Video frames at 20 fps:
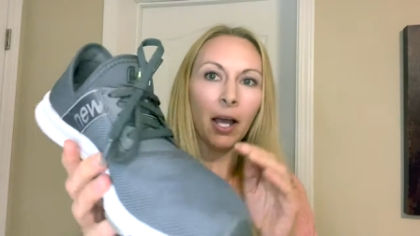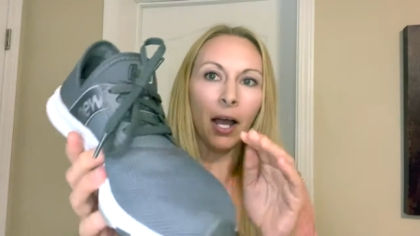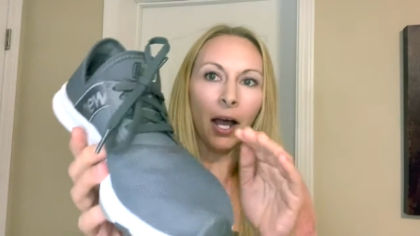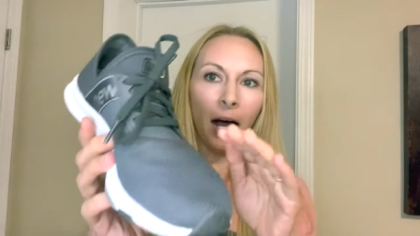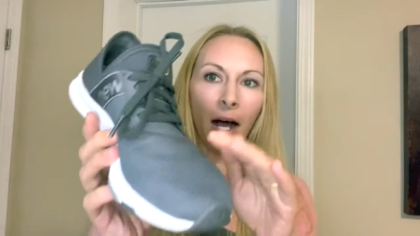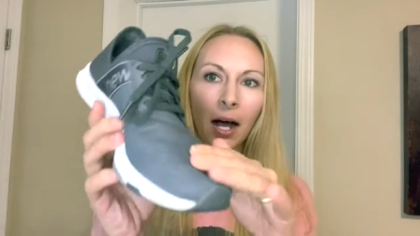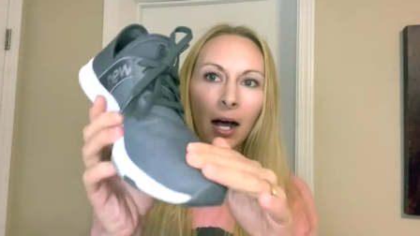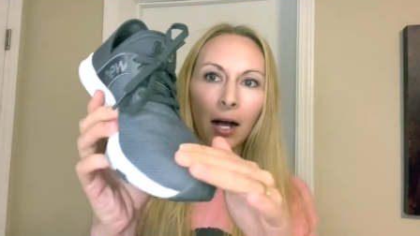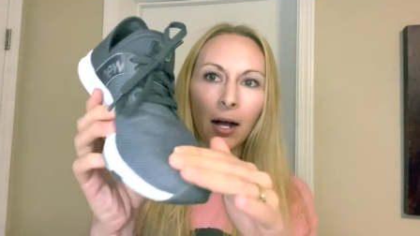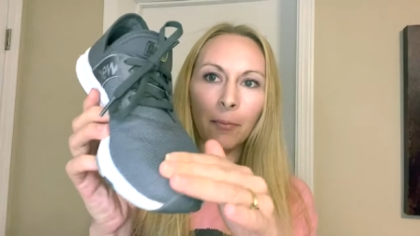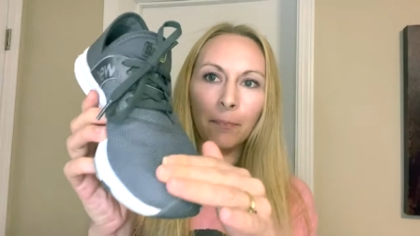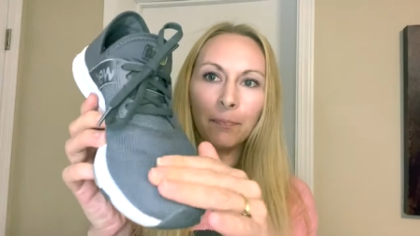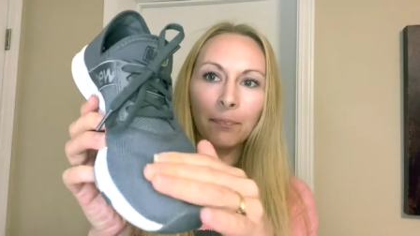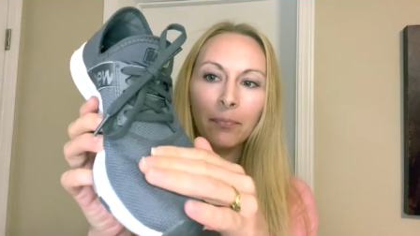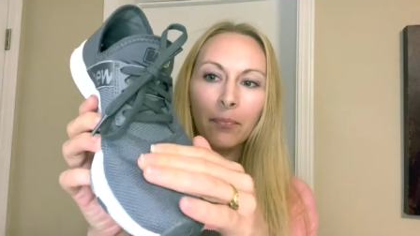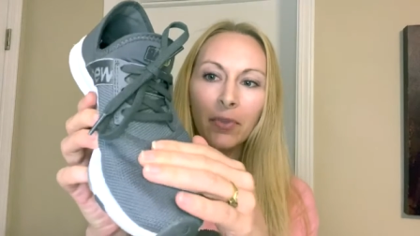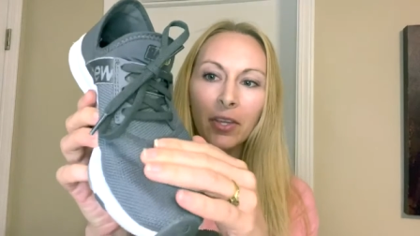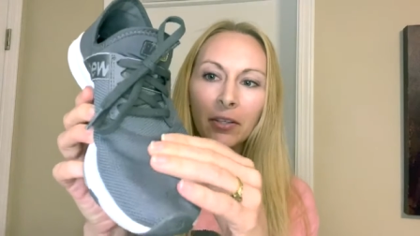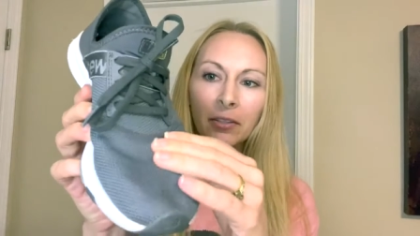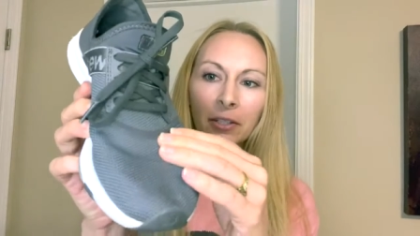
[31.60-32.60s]
Um,
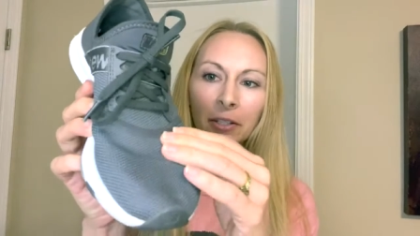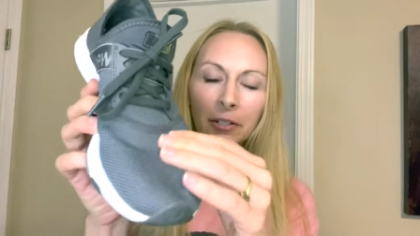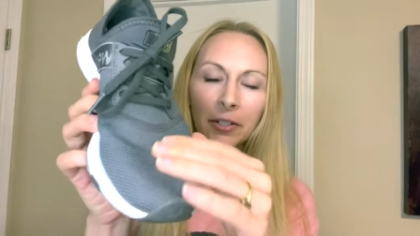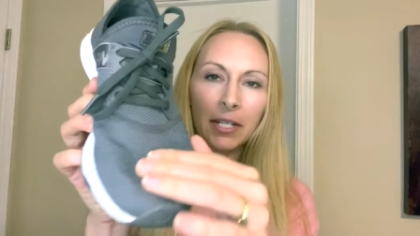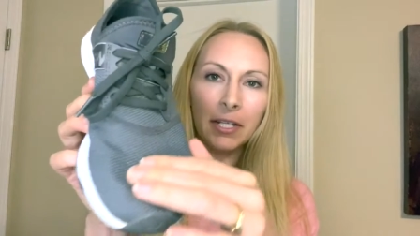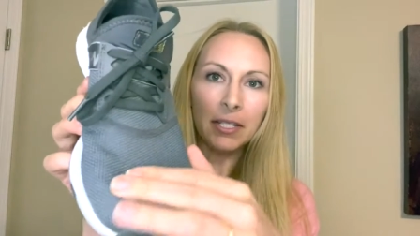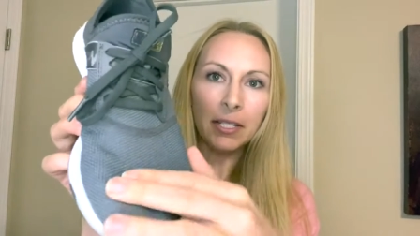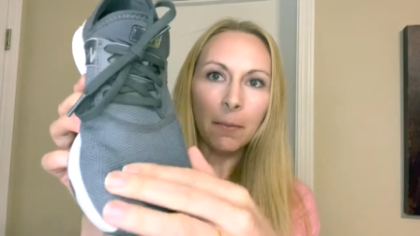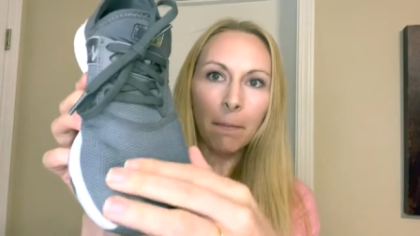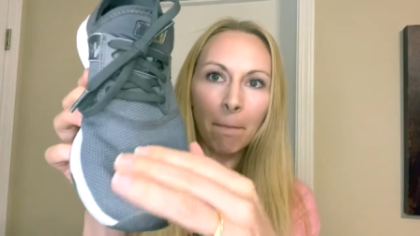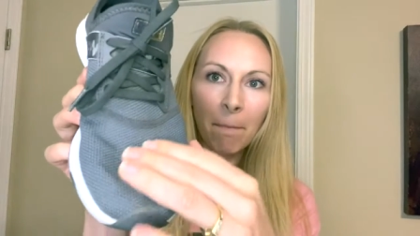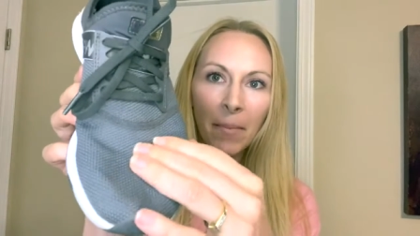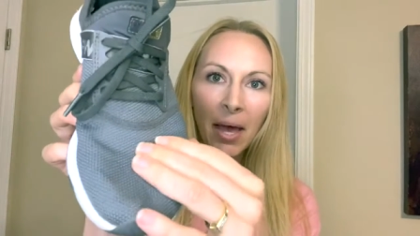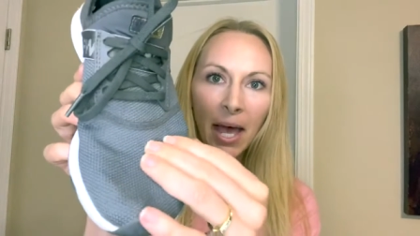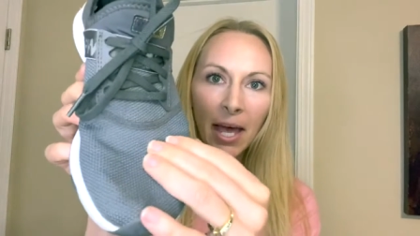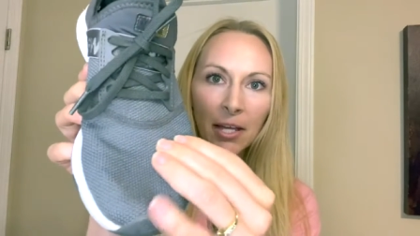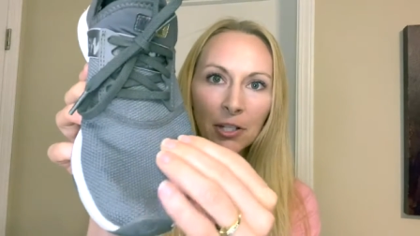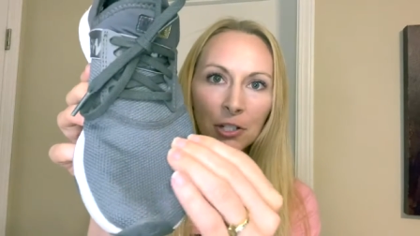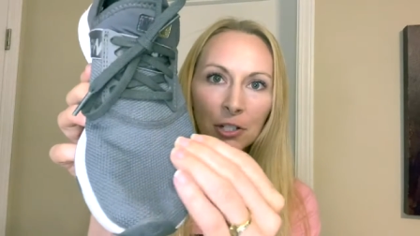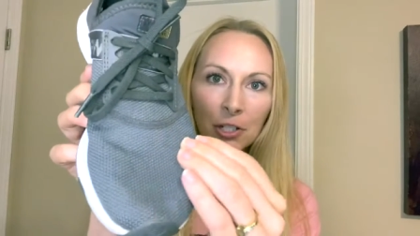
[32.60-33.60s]
there is a
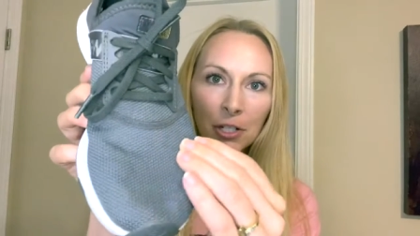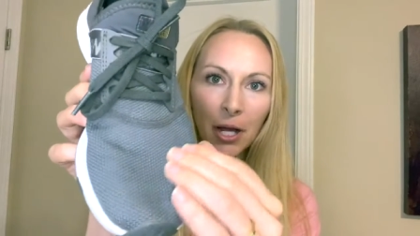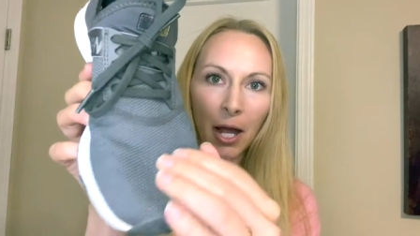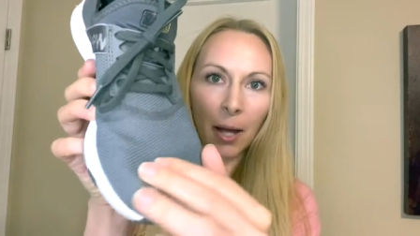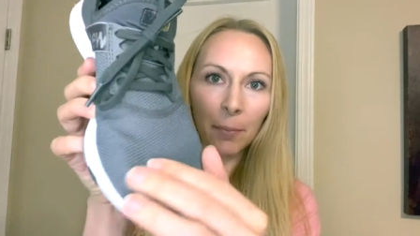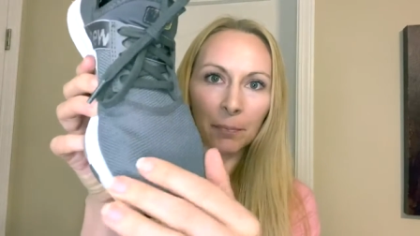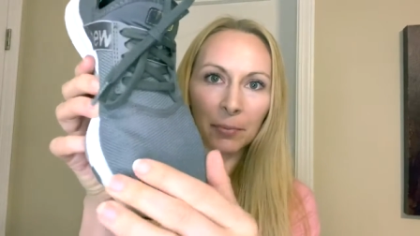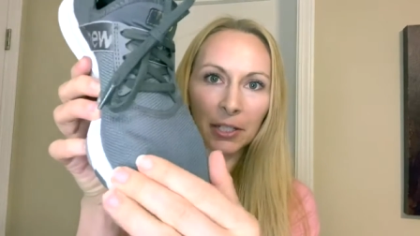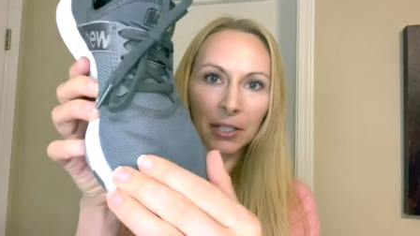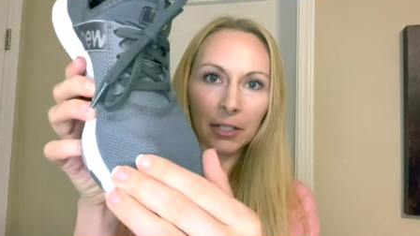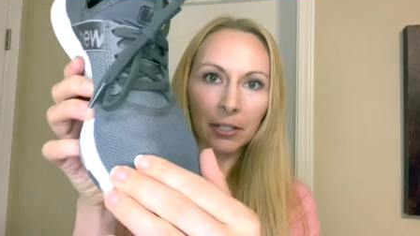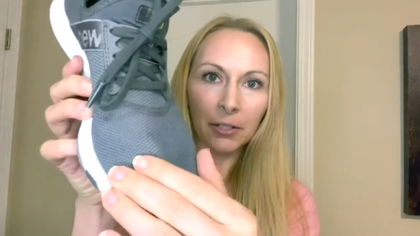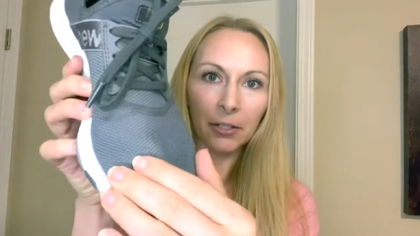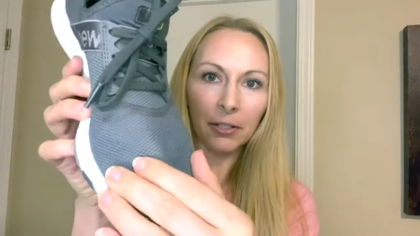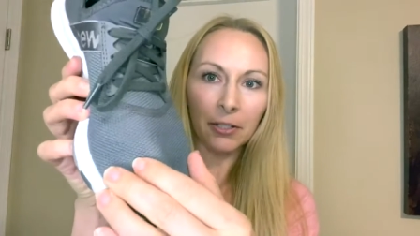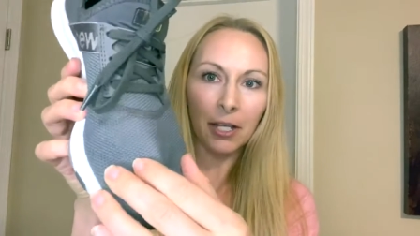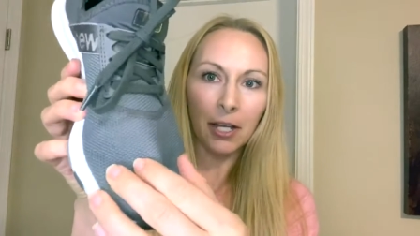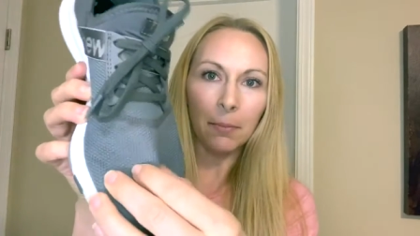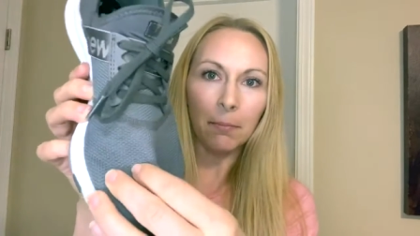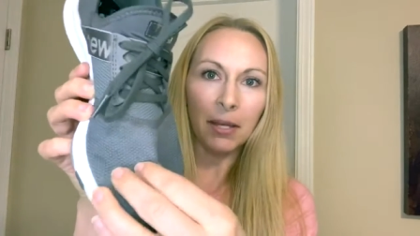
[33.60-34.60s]
mesh up here
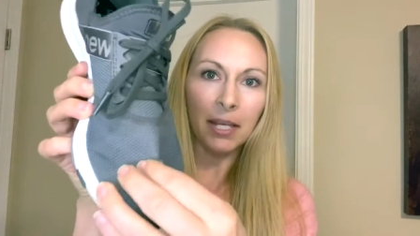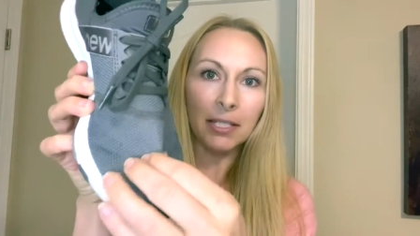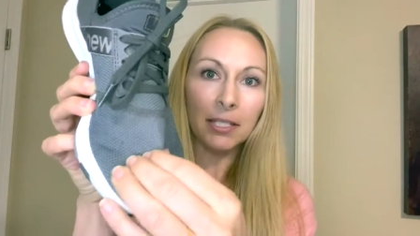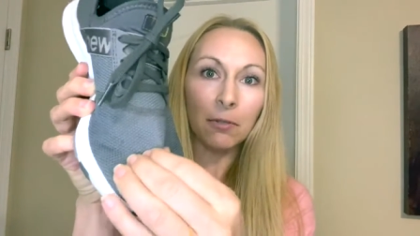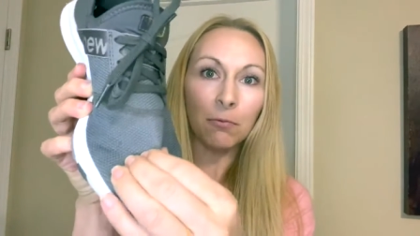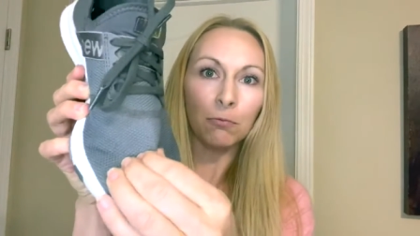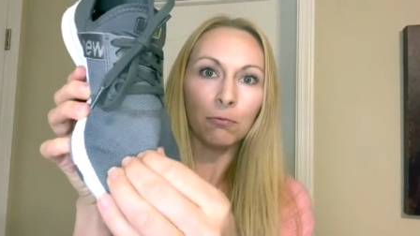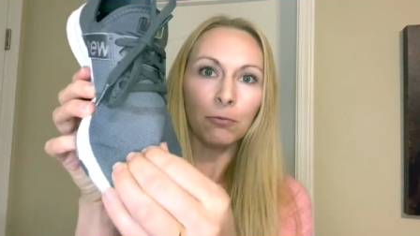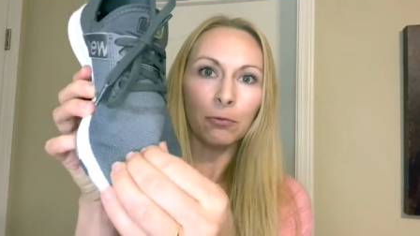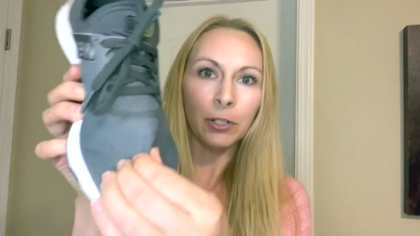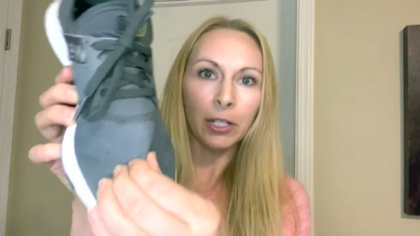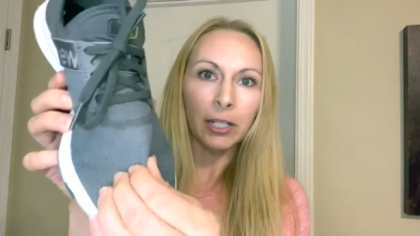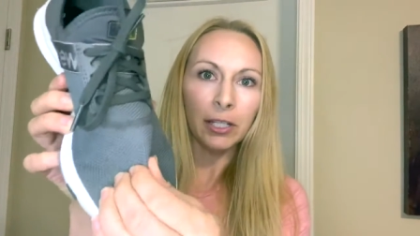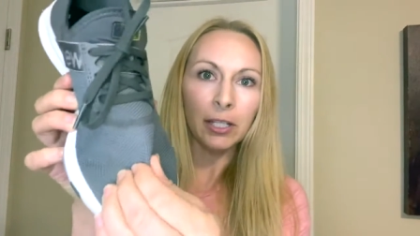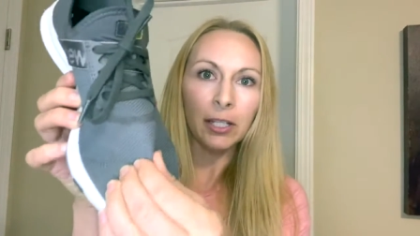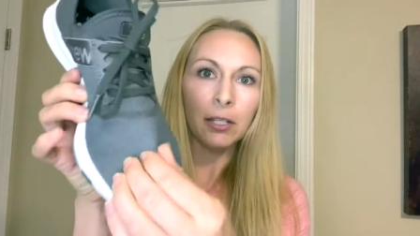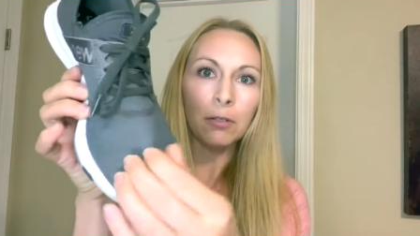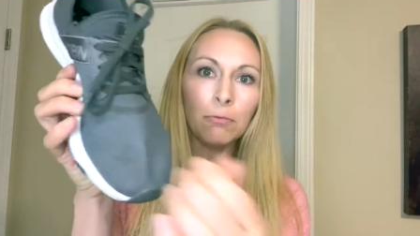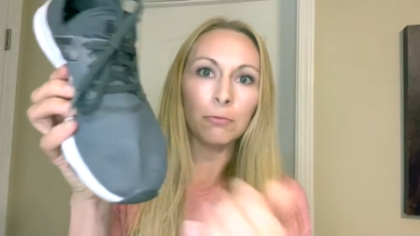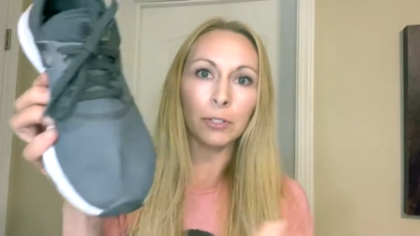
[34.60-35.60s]
that makes it
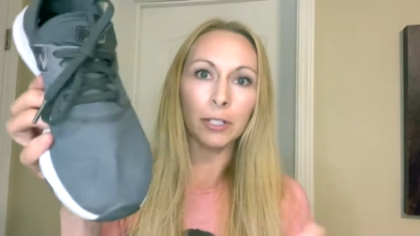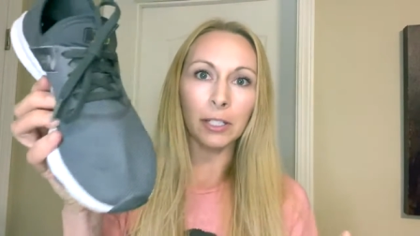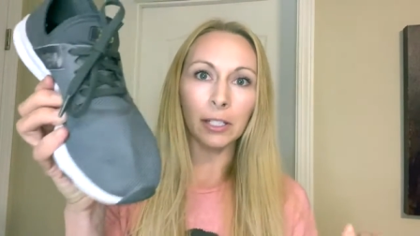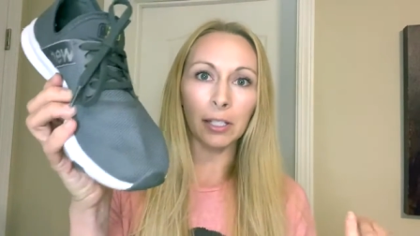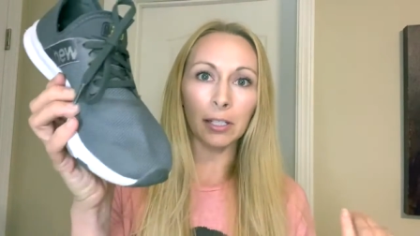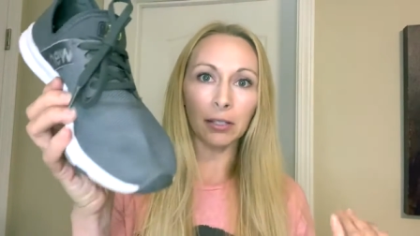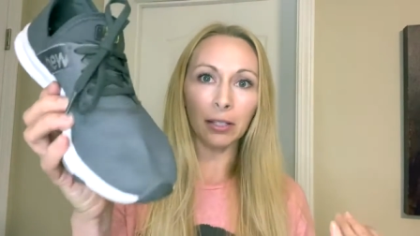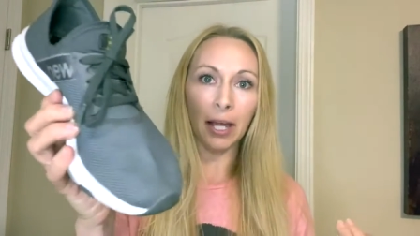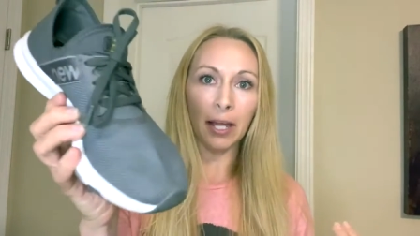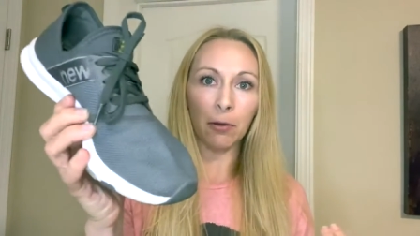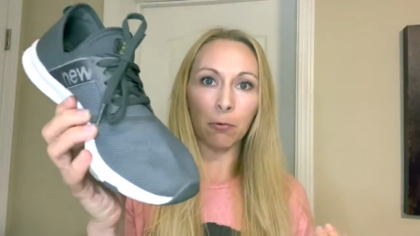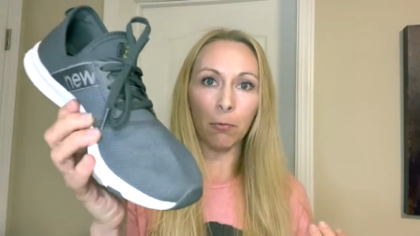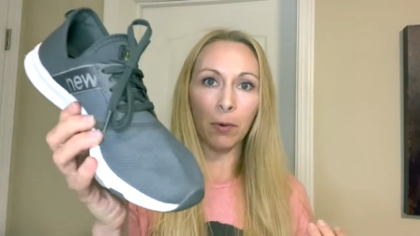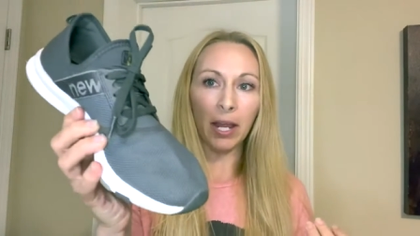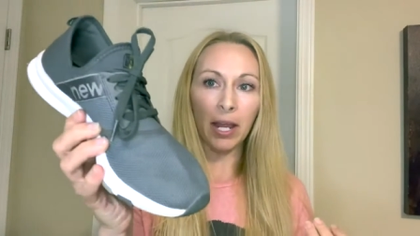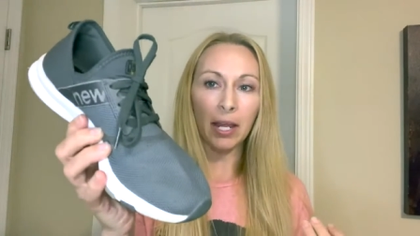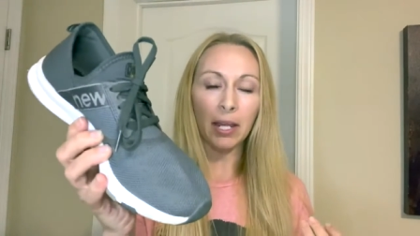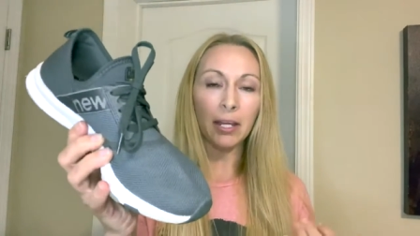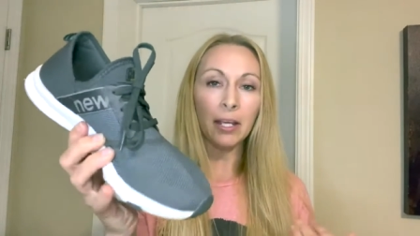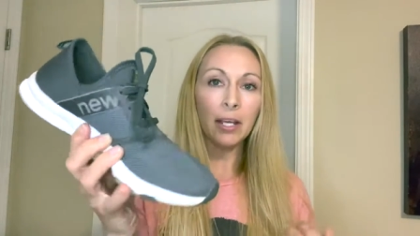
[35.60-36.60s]
really, really
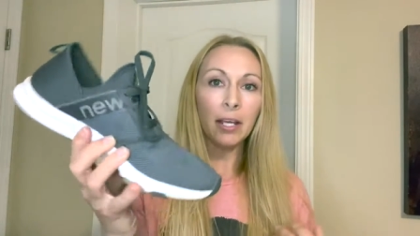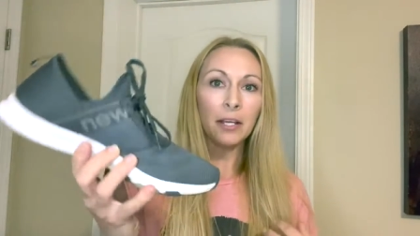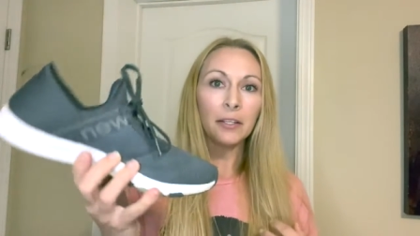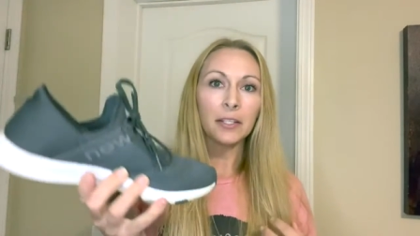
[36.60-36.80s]
lightweight.